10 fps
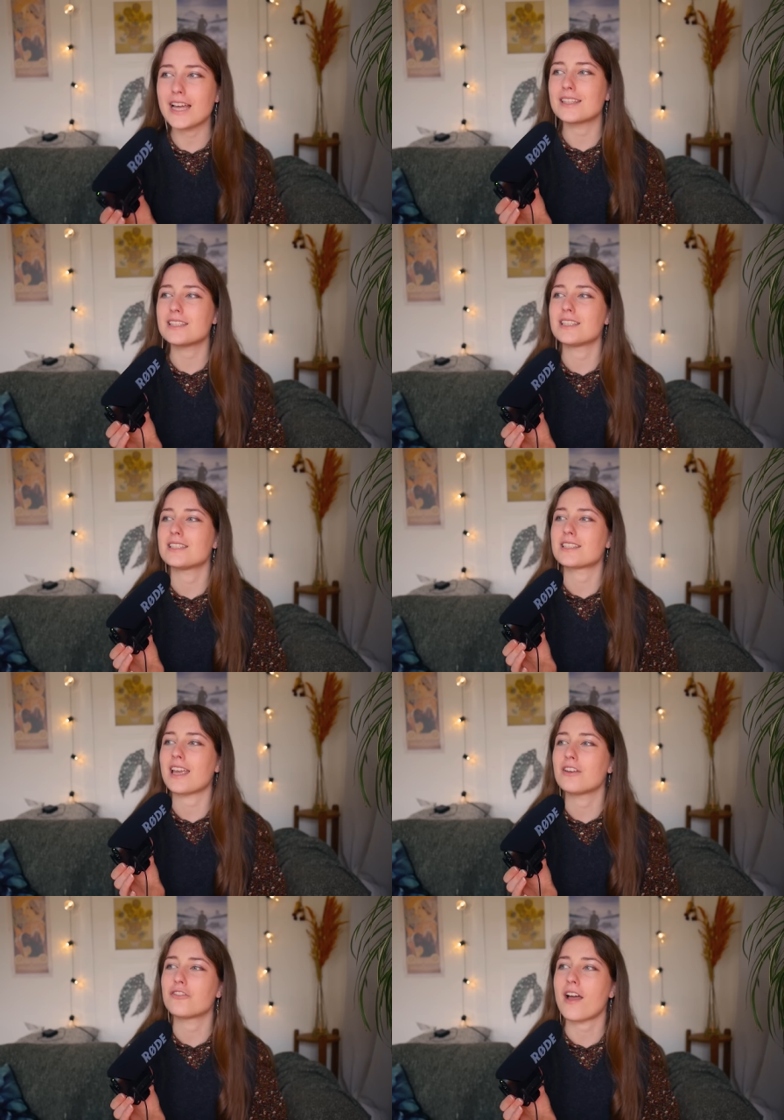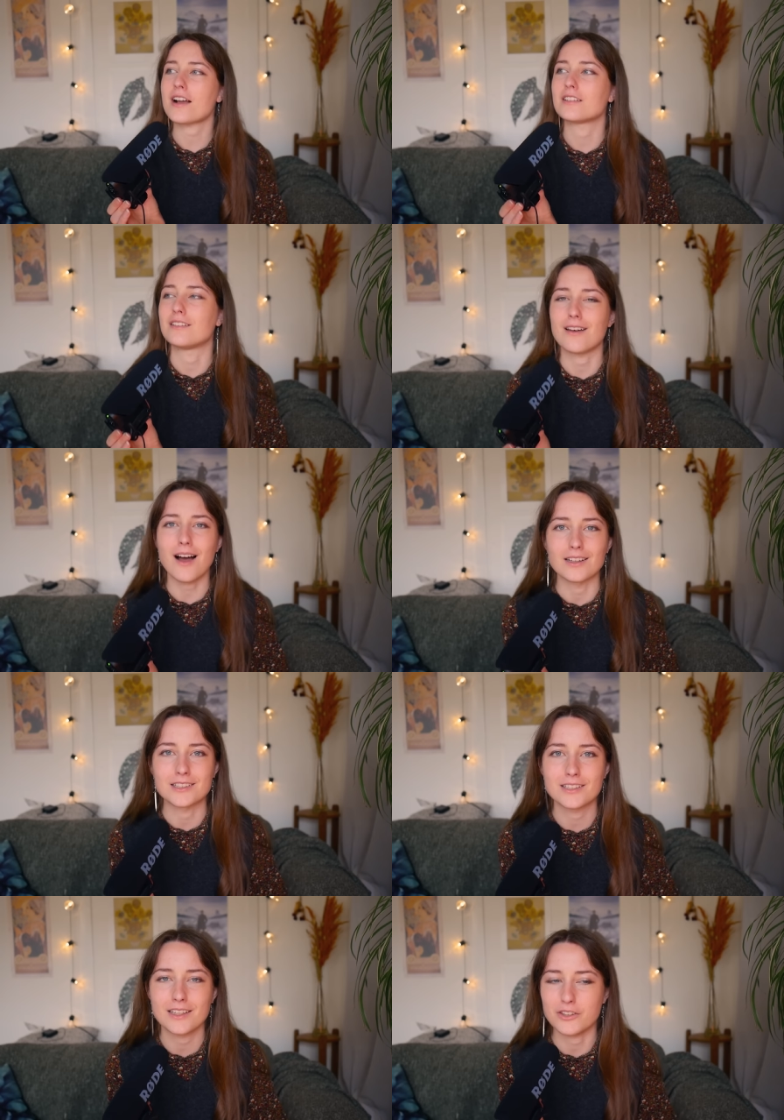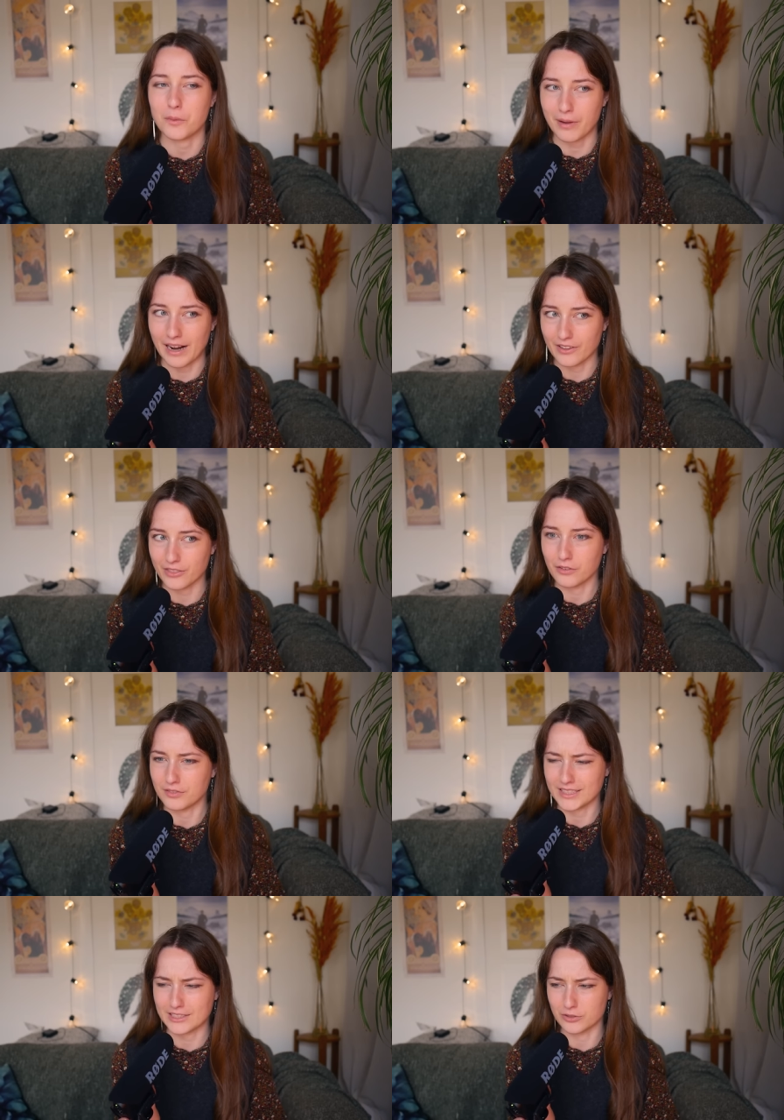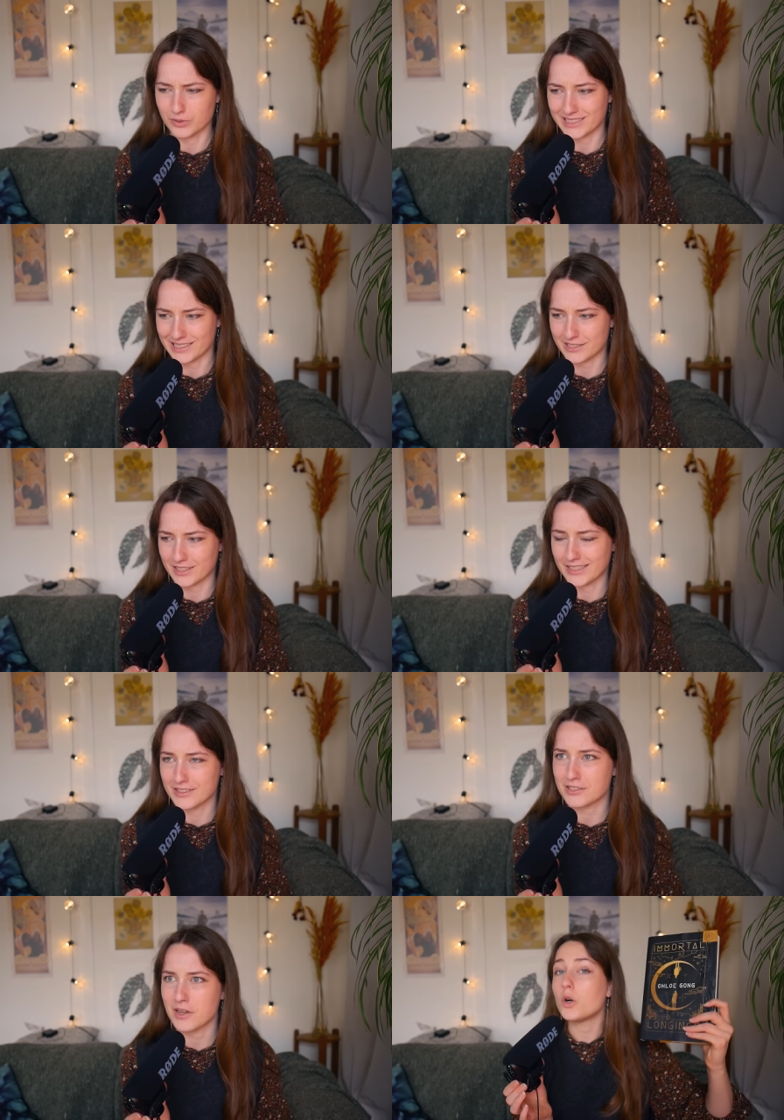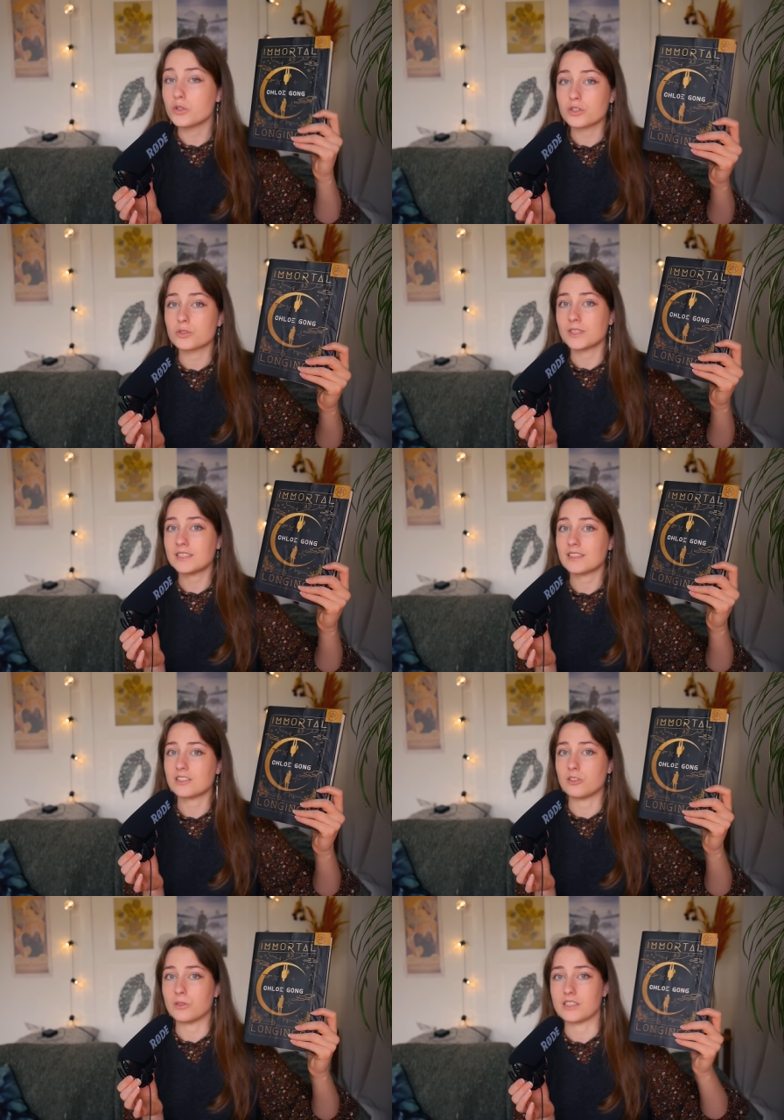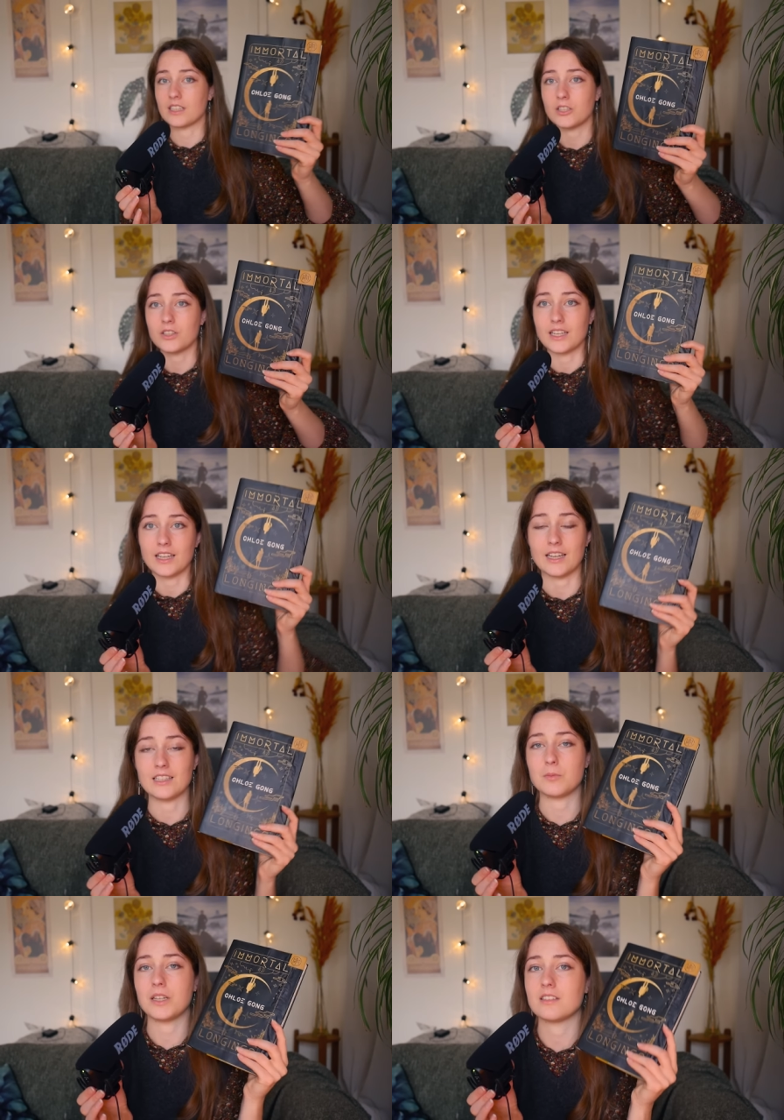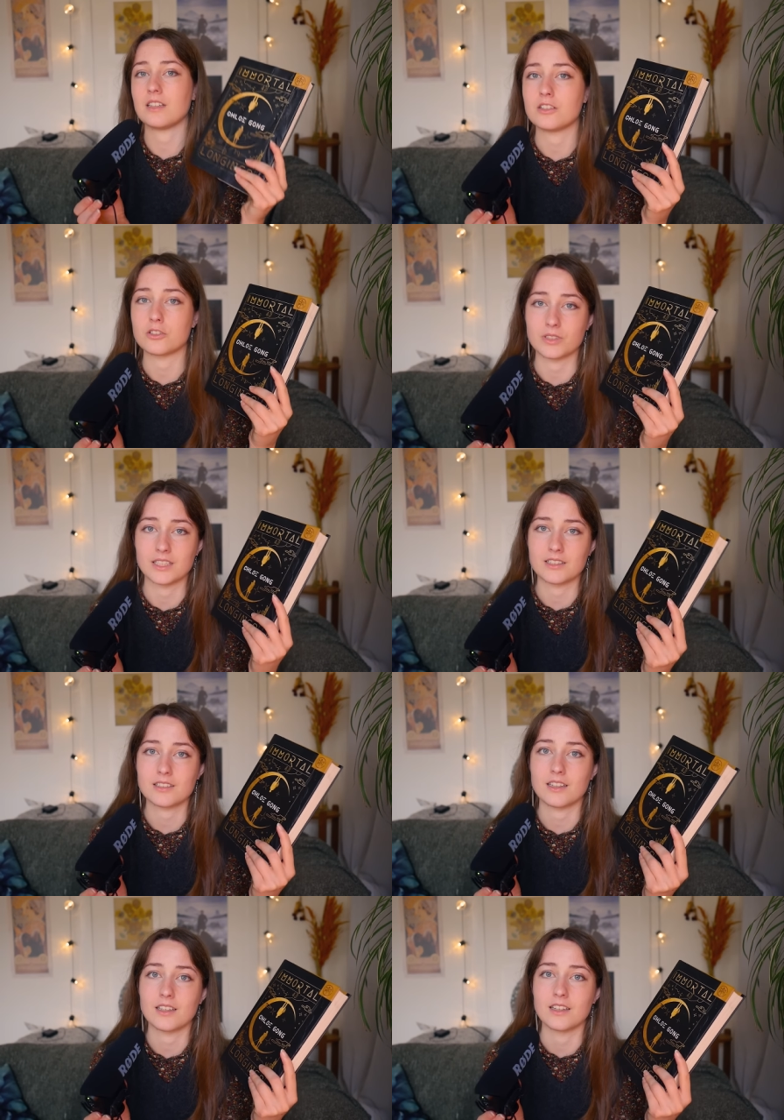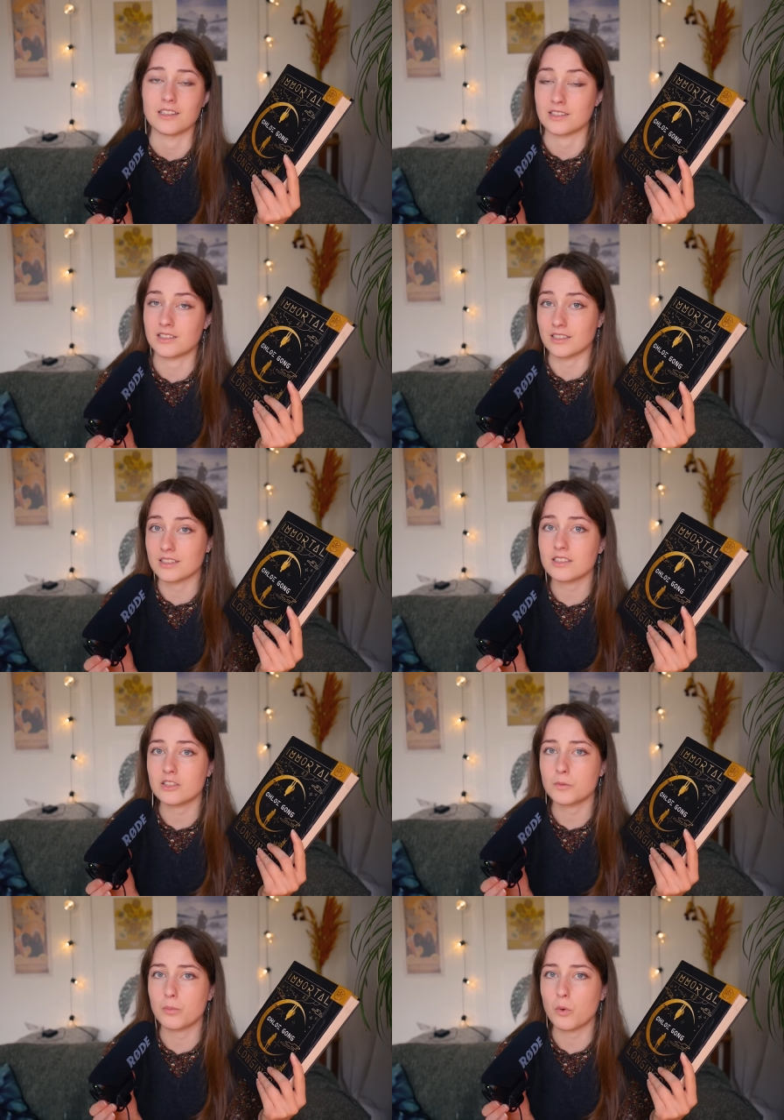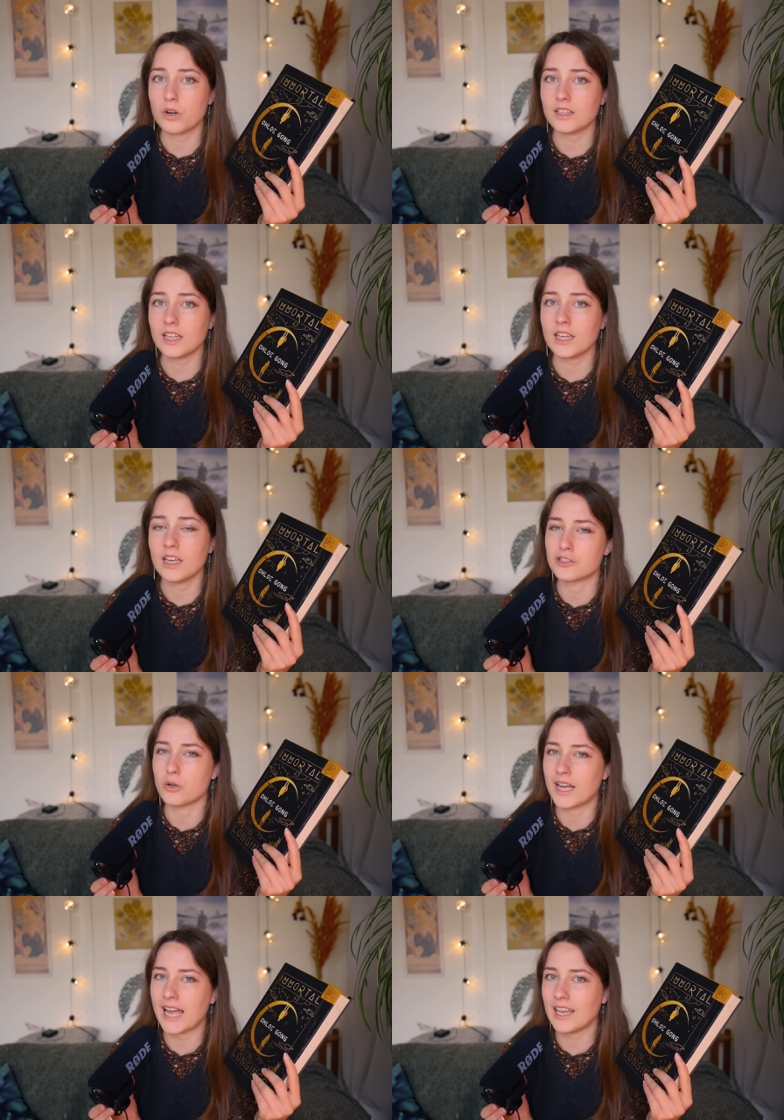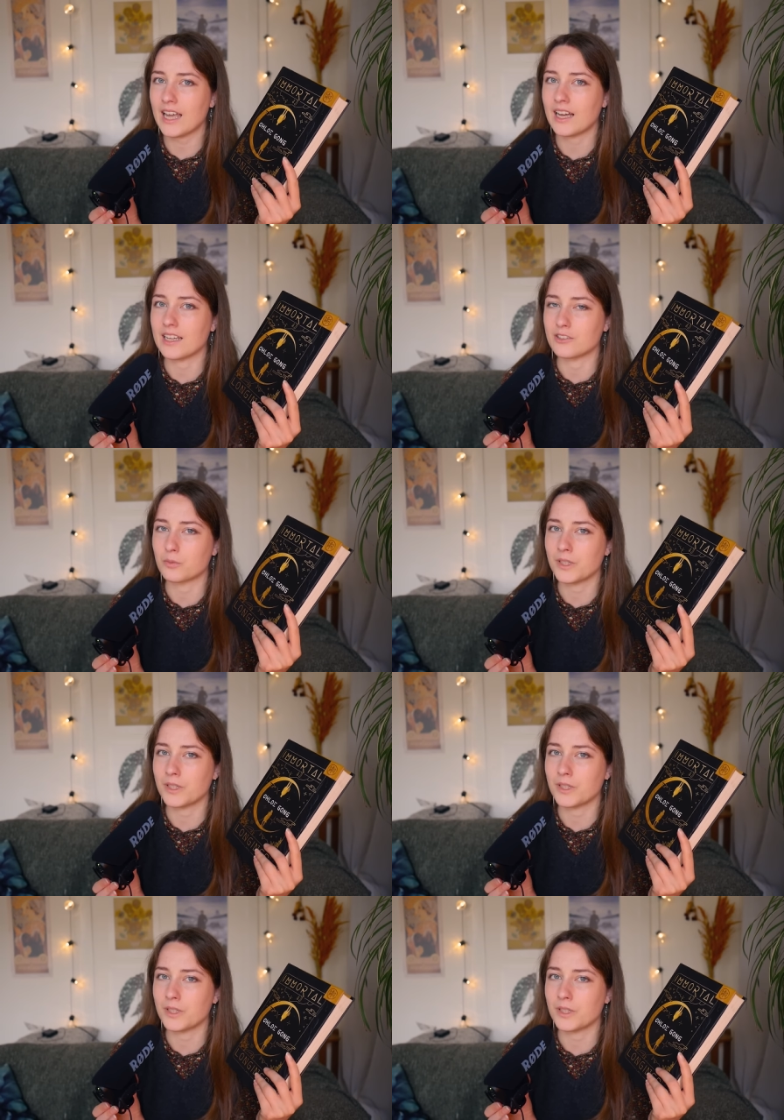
like this is in fact not the path of least resistance. Also, the reason that she wants to kill the king is because he treats his citizens poorly. So Kella is